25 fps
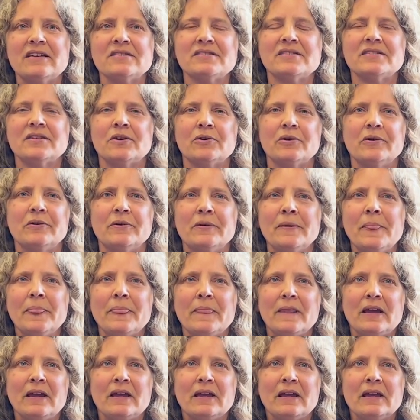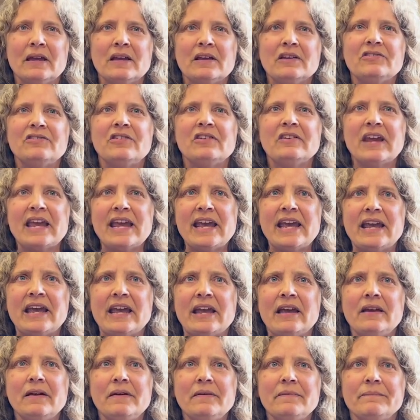So
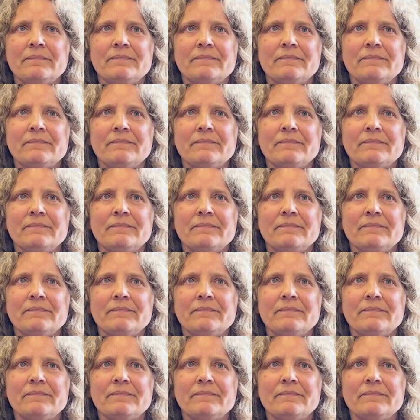today,